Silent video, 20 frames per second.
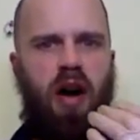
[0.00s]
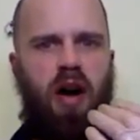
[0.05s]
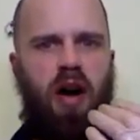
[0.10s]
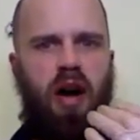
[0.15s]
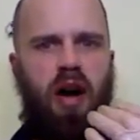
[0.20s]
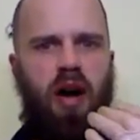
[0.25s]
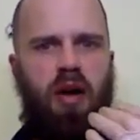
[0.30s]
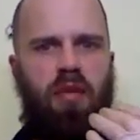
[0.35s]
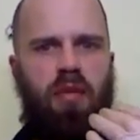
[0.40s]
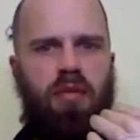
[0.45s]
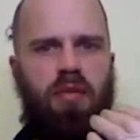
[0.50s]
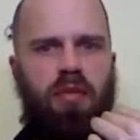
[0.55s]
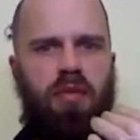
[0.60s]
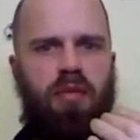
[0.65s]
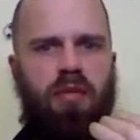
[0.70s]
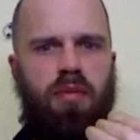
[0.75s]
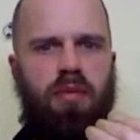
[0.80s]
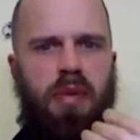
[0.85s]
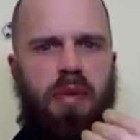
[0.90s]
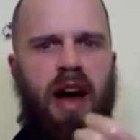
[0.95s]
the
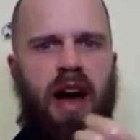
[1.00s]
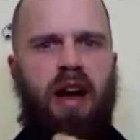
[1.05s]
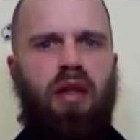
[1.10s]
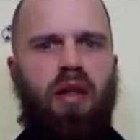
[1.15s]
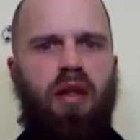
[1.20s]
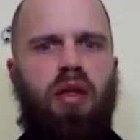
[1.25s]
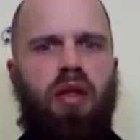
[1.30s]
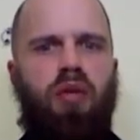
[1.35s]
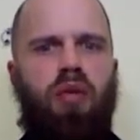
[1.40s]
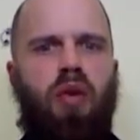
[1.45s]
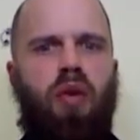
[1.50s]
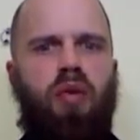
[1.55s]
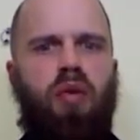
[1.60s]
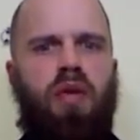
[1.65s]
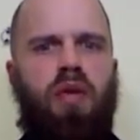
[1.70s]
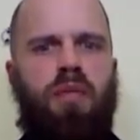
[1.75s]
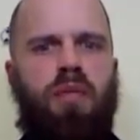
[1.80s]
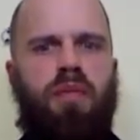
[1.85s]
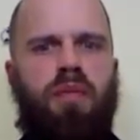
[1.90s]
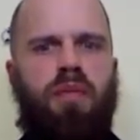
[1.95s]
back of the throat
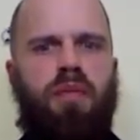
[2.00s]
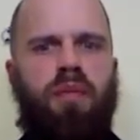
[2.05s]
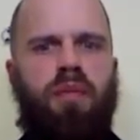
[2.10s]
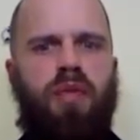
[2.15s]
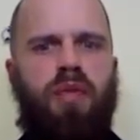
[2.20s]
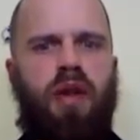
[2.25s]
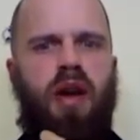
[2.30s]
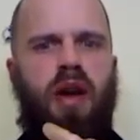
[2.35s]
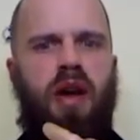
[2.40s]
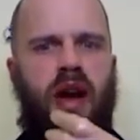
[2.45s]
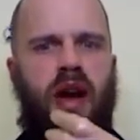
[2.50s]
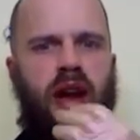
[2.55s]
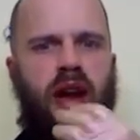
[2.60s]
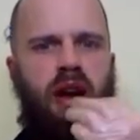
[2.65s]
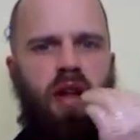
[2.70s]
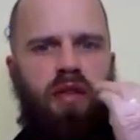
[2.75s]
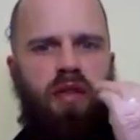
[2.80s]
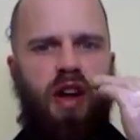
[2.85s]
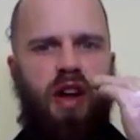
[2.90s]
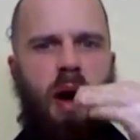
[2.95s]
and
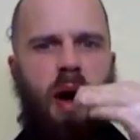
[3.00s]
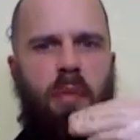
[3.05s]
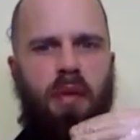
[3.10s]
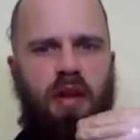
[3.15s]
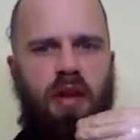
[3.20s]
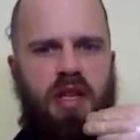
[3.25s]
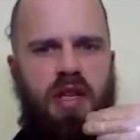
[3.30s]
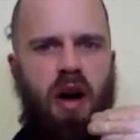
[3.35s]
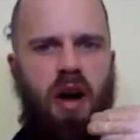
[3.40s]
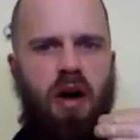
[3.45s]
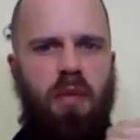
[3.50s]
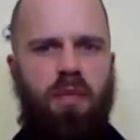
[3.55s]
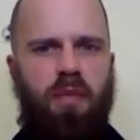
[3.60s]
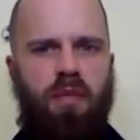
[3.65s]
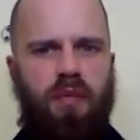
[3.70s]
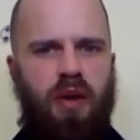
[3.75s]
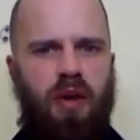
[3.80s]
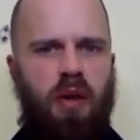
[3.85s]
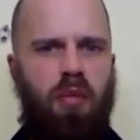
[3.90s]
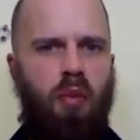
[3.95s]
on top of the tongue,
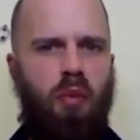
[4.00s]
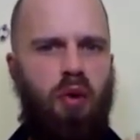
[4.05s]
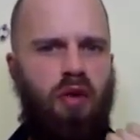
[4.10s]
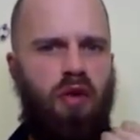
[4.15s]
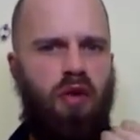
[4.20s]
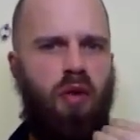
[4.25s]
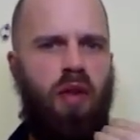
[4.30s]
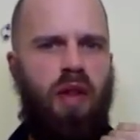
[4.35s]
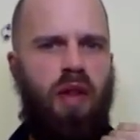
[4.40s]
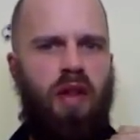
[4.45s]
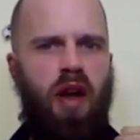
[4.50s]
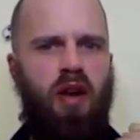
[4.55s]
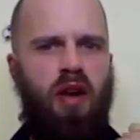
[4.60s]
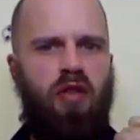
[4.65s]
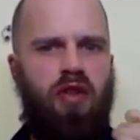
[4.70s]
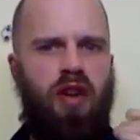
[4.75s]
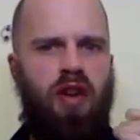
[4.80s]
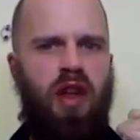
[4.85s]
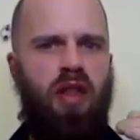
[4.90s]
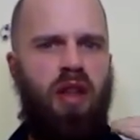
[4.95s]
more so than the
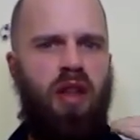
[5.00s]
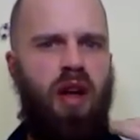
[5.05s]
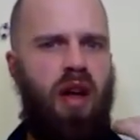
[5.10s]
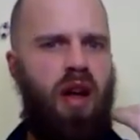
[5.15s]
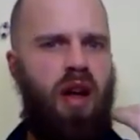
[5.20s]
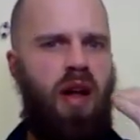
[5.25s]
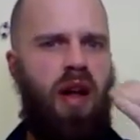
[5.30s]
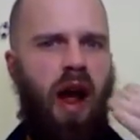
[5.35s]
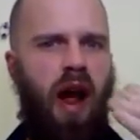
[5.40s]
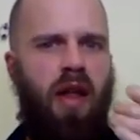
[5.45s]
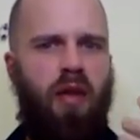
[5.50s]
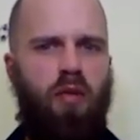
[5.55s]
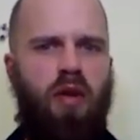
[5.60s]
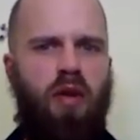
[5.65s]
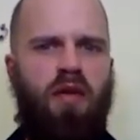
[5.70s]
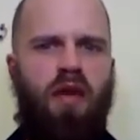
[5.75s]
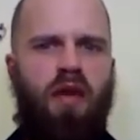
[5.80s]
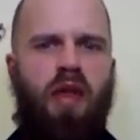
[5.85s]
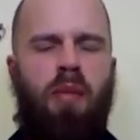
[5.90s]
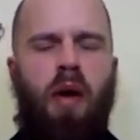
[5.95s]
underneath. And the
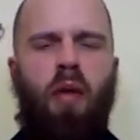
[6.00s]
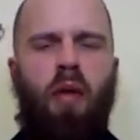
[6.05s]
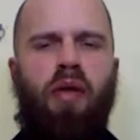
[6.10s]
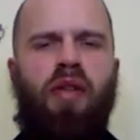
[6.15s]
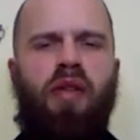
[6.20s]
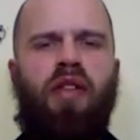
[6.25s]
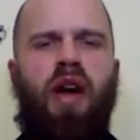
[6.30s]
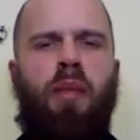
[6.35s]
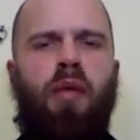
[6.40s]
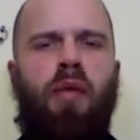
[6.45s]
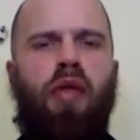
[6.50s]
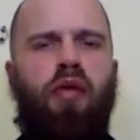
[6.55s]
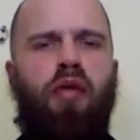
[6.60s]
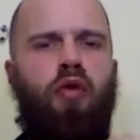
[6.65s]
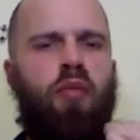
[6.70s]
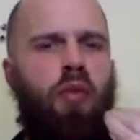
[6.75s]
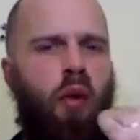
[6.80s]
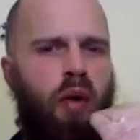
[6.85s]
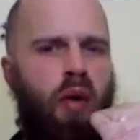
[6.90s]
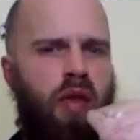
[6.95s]
roof of the mouth is coming
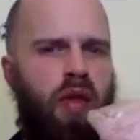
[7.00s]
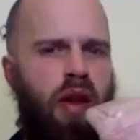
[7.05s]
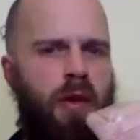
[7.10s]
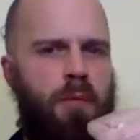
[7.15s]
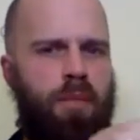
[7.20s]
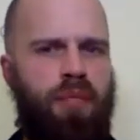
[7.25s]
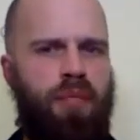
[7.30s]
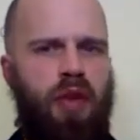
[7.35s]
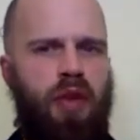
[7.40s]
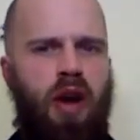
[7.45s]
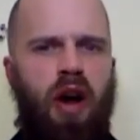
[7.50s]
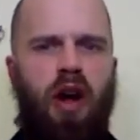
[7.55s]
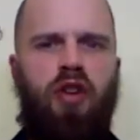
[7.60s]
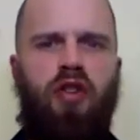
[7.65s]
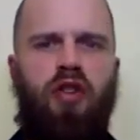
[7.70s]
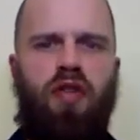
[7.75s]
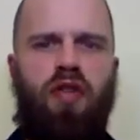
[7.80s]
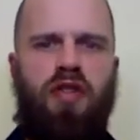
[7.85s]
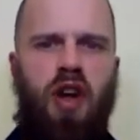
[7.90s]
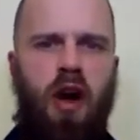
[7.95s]
through more than
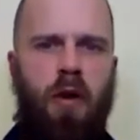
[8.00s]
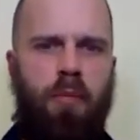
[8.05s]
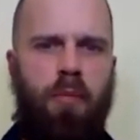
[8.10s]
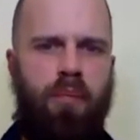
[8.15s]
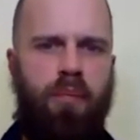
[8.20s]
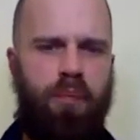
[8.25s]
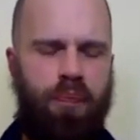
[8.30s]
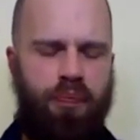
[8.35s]
under the tongue.